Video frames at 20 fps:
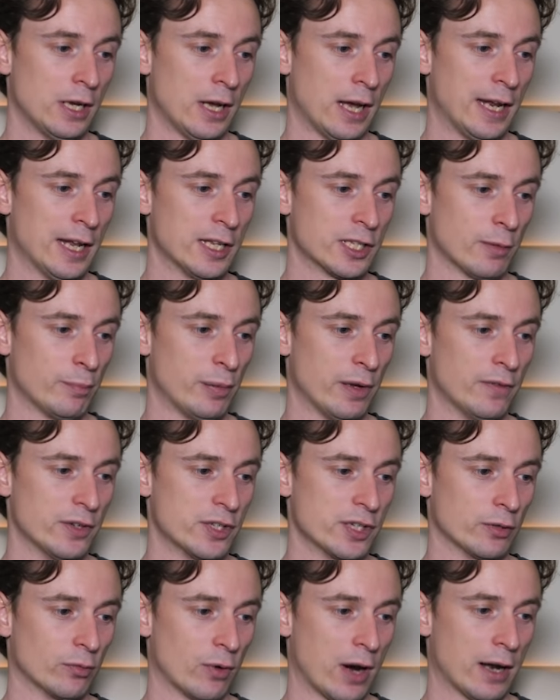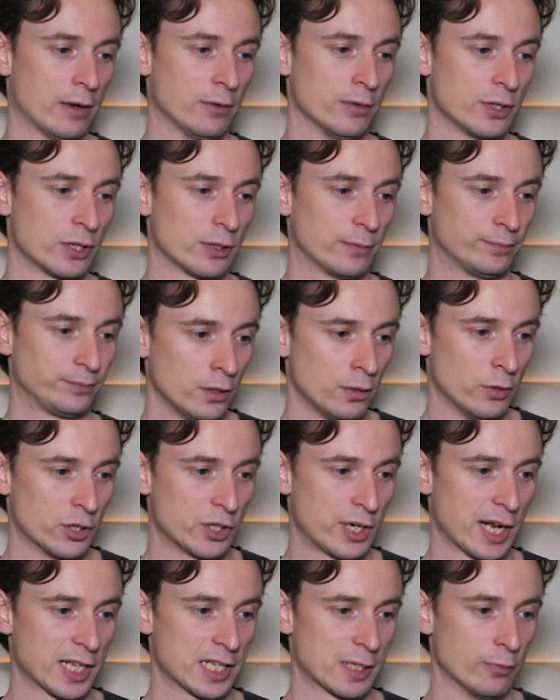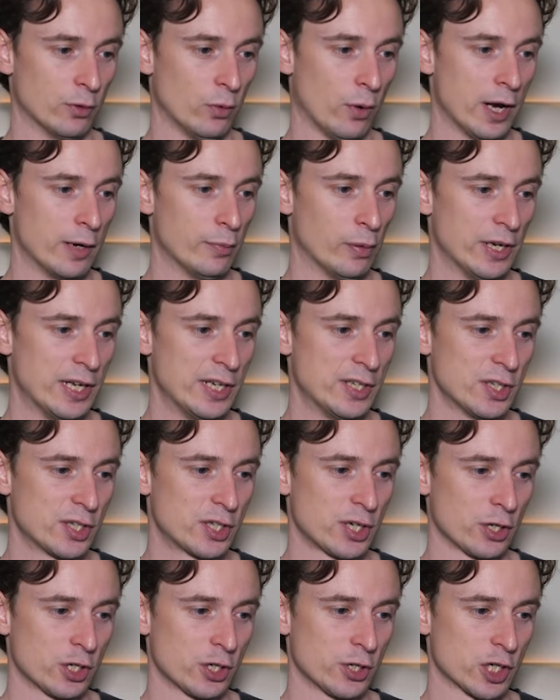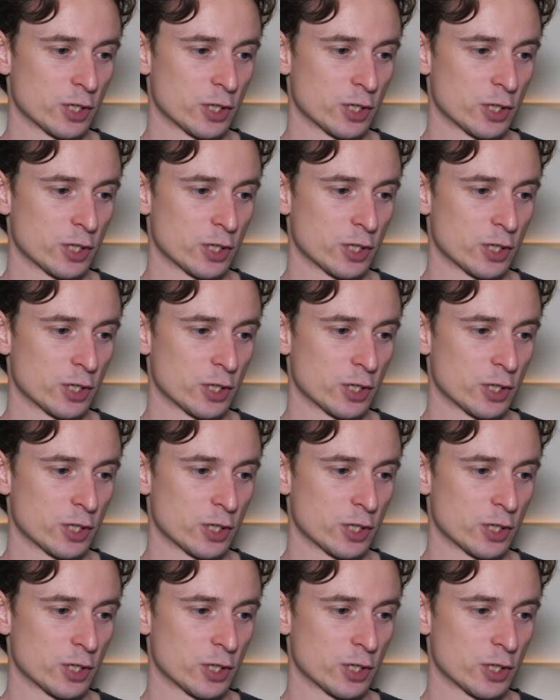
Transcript: He ends up pivoting round, which gets him away, but he's in such an